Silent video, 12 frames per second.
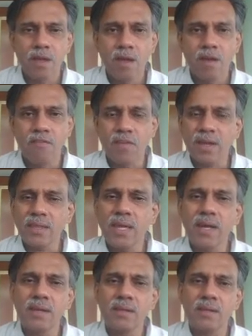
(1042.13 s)

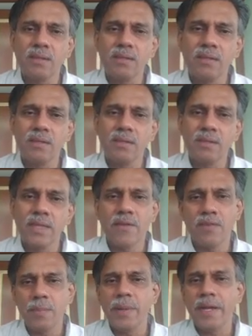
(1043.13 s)
Further, they
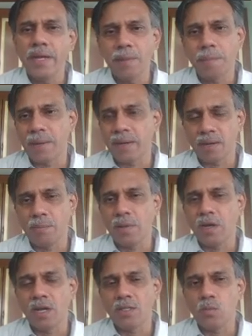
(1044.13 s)
will be independent
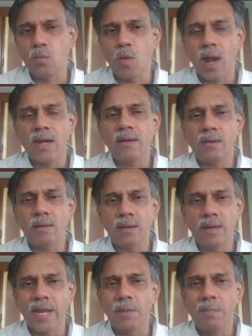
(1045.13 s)
because one
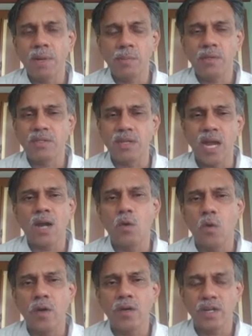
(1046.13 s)
light bulb is not
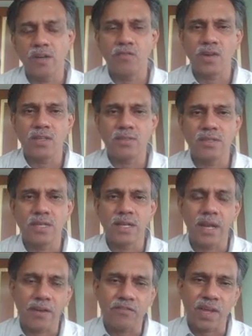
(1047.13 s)
going to influence the
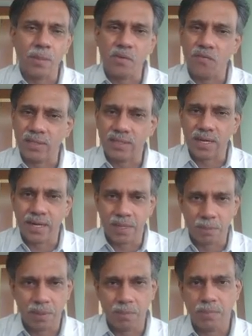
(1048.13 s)
lifetime of other light bulb.